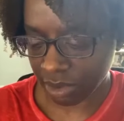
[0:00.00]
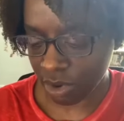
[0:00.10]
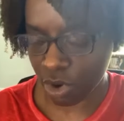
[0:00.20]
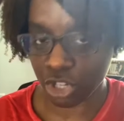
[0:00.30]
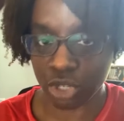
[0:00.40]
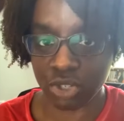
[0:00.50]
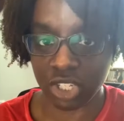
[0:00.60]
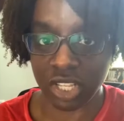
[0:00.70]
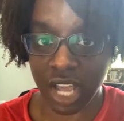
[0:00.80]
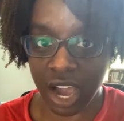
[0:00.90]
Or do you
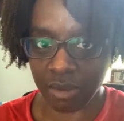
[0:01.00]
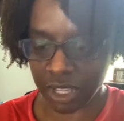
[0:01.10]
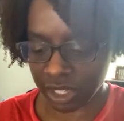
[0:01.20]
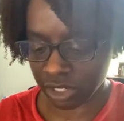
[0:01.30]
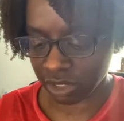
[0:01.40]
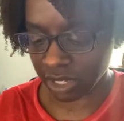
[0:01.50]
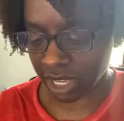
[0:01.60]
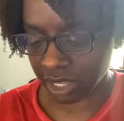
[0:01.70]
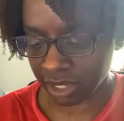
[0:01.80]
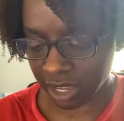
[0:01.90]
just not, because you're
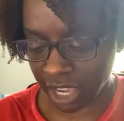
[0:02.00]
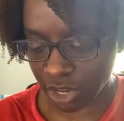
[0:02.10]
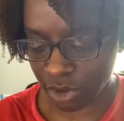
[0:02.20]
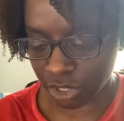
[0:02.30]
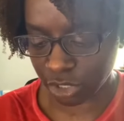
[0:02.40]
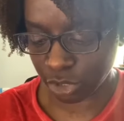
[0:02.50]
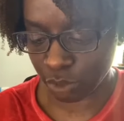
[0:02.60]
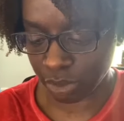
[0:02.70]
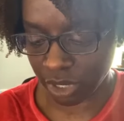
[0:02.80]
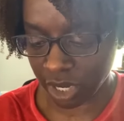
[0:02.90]
like, I know you're
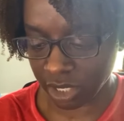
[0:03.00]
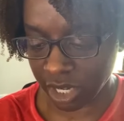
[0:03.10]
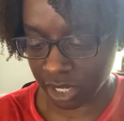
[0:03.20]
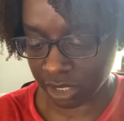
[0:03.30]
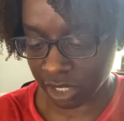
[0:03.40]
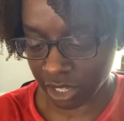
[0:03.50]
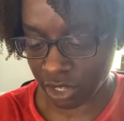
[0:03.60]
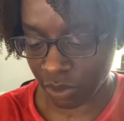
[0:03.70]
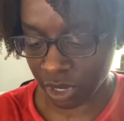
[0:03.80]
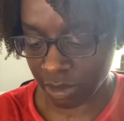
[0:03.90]
super non-toxic and
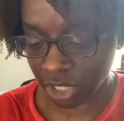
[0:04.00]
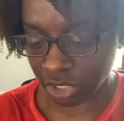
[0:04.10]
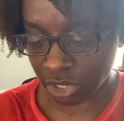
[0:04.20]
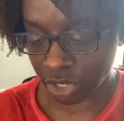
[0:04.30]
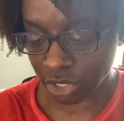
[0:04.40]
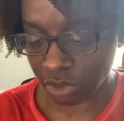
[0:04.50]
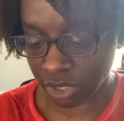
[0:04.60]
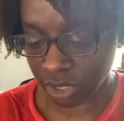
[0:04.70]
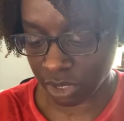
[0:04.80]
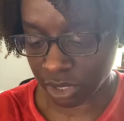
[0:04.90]
you want to make sure you're
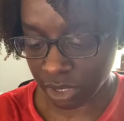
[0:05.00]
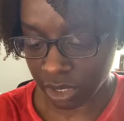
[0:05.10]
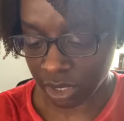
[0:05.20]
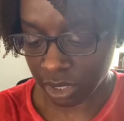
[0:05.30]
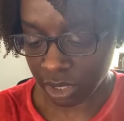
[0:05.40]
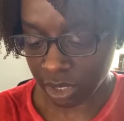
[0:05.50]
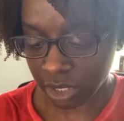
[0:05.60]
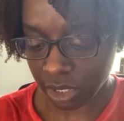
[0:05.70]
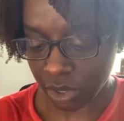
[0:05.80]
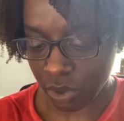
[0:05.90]
using
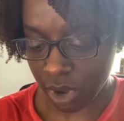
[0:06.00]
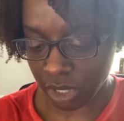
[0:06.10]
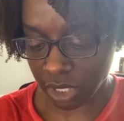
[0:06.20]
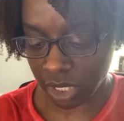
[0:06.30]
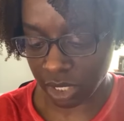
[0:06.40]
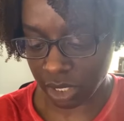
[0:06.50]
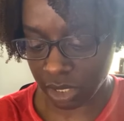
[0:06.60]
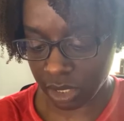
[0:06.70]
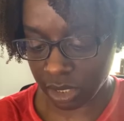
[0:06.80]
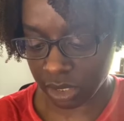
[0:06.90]
quality
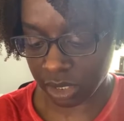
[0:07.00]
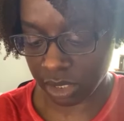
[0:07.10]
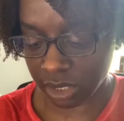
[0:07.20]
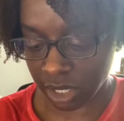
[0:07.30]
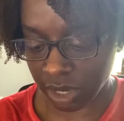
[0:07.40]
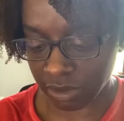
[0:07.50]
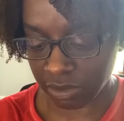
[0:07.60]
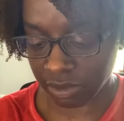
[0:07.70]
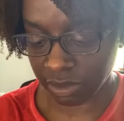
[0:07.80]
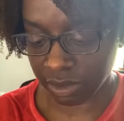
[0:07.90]
stuff?